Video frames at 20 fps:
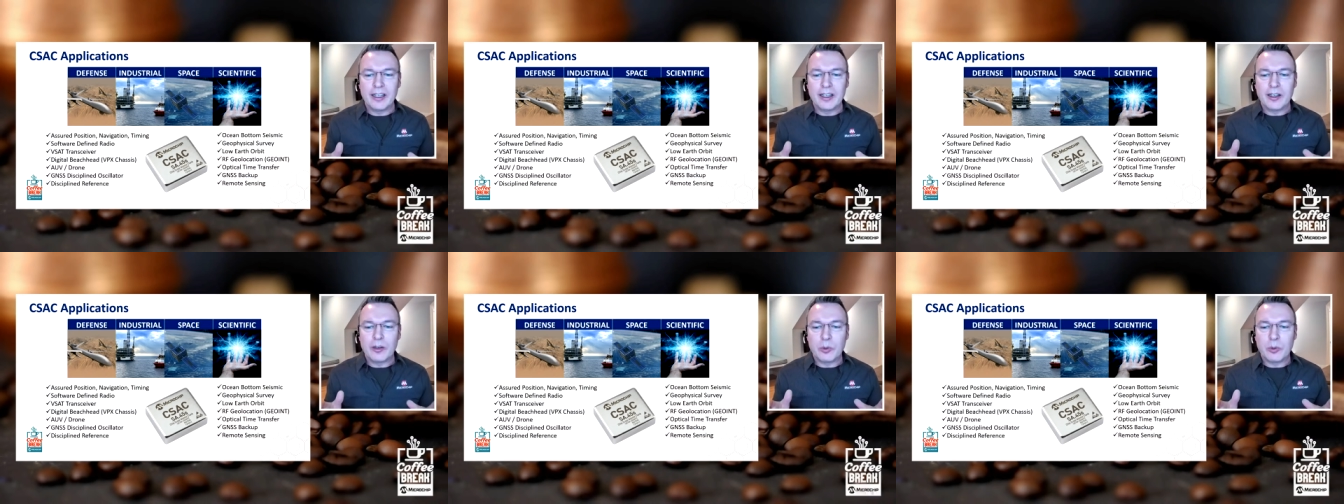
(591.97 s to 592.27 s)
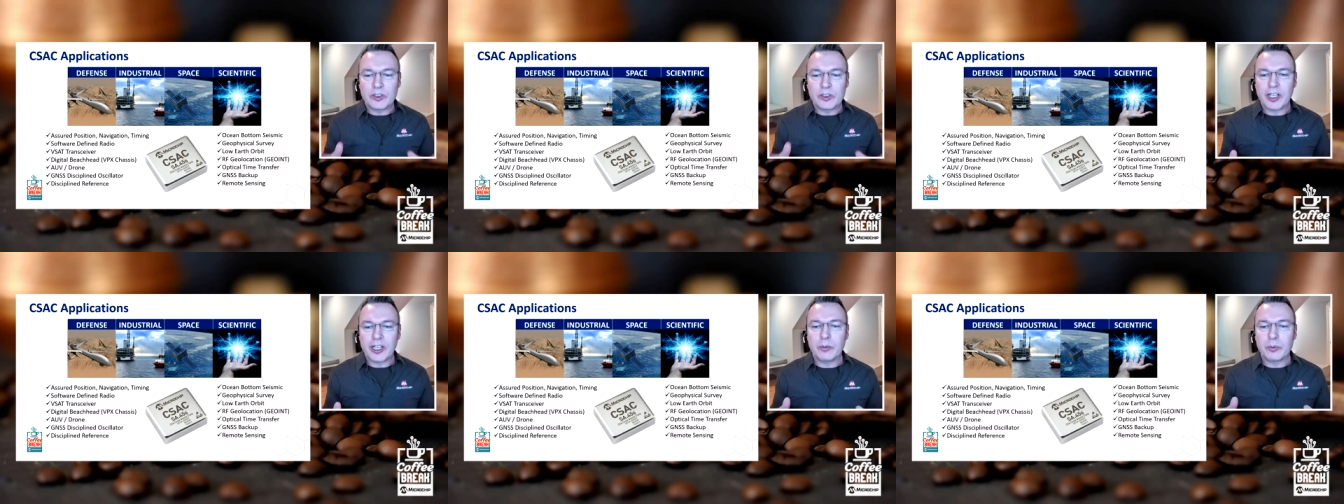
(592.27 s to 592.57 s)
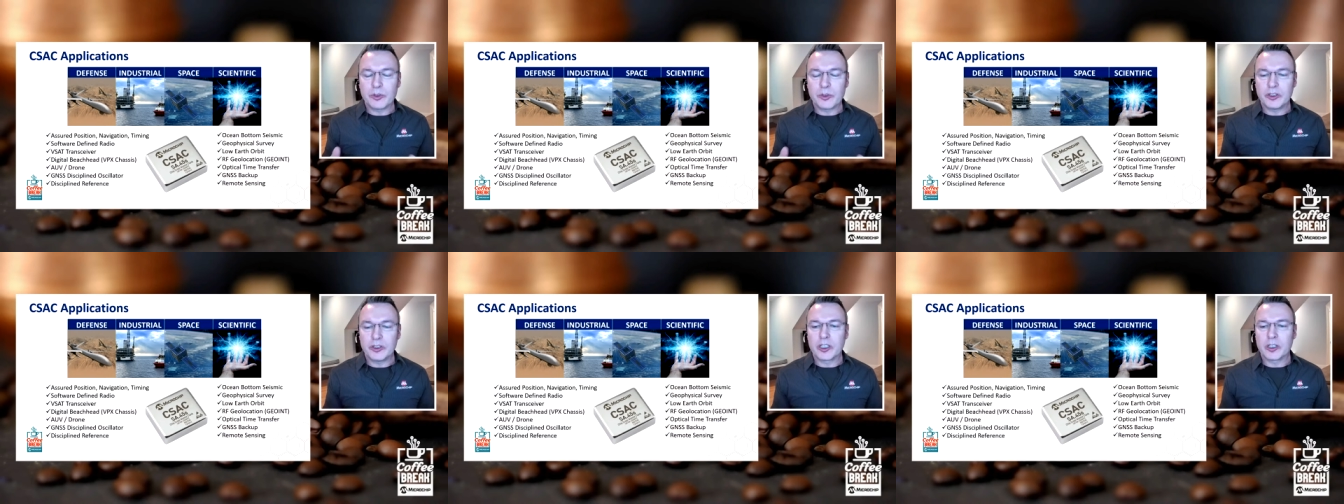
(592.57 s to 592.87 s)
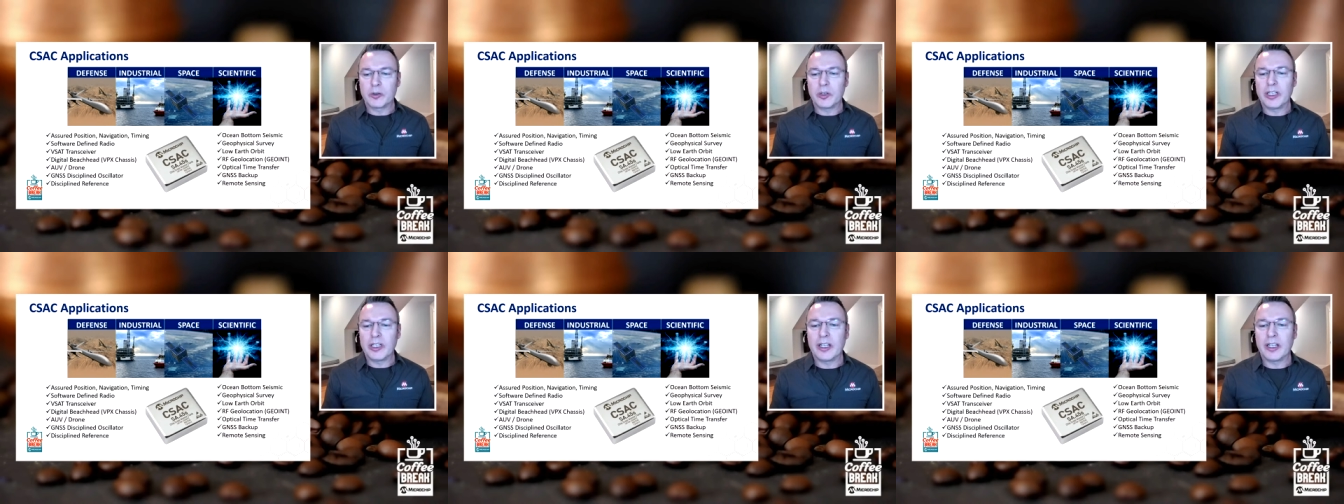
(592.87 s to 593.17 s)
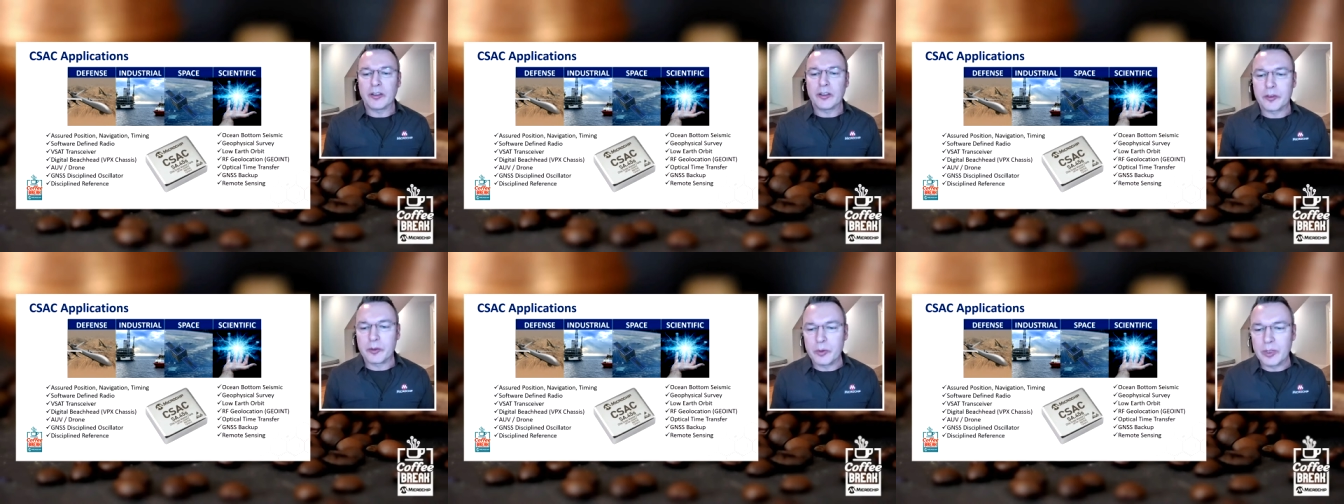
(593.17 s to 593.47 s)
which helps you create a
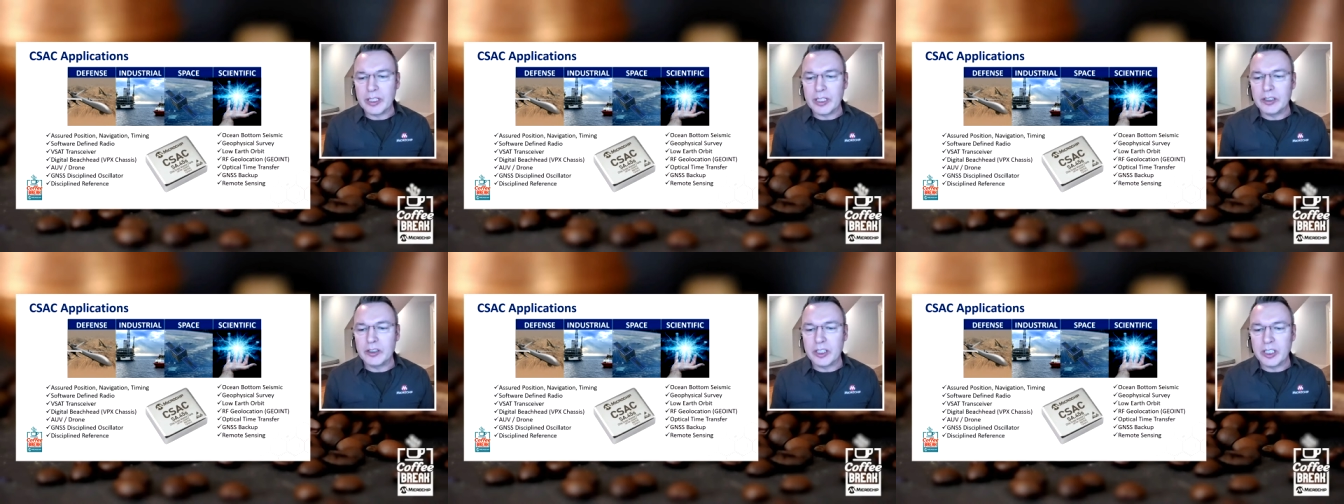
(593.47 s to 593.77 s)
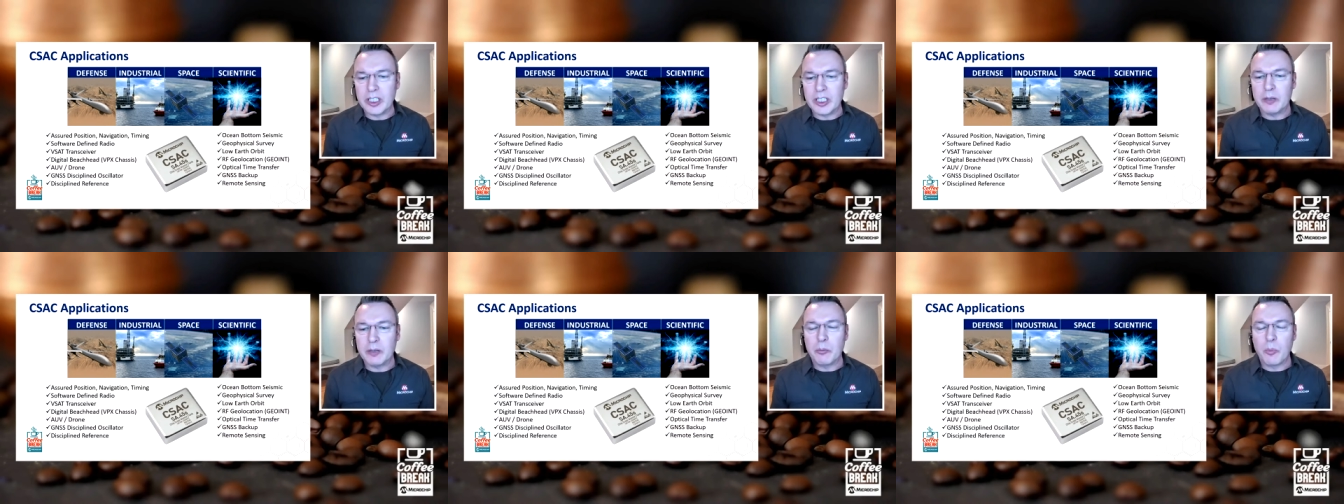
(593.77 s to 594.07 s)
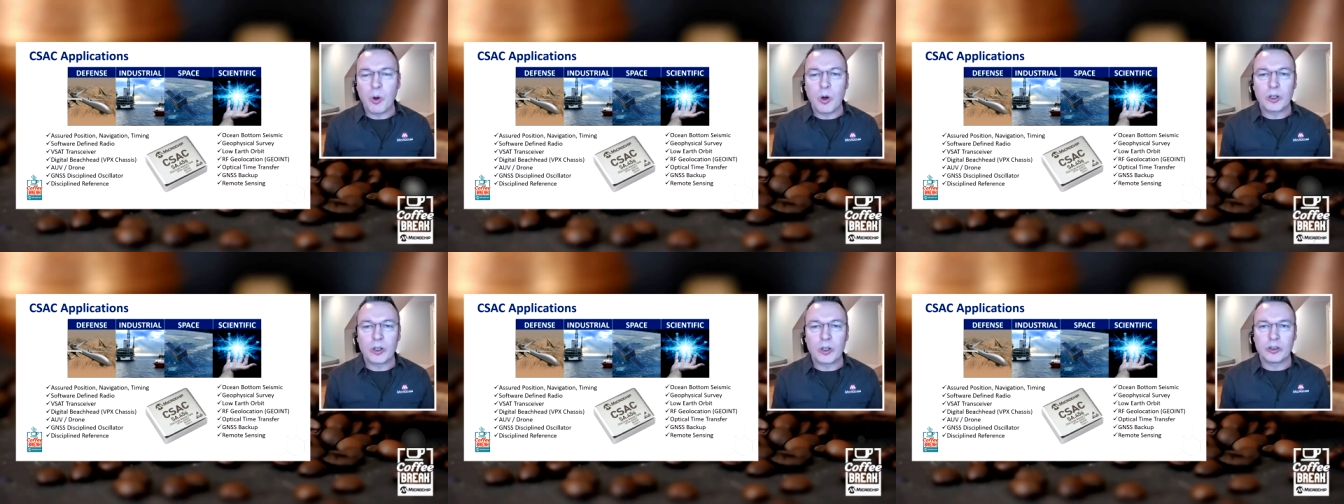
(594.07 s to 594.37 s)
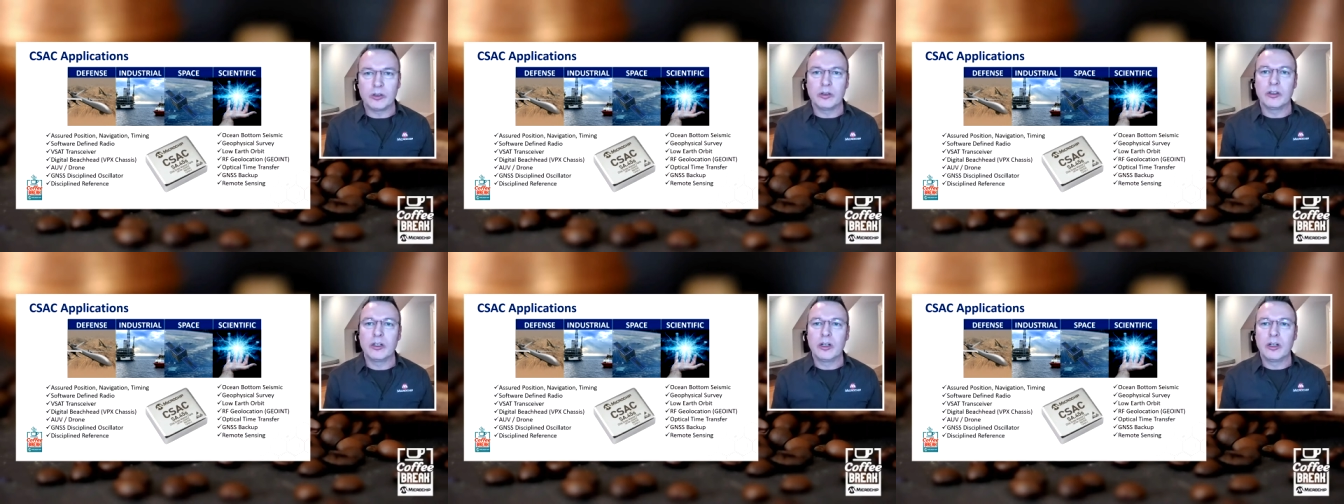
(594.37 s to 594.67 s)
3D model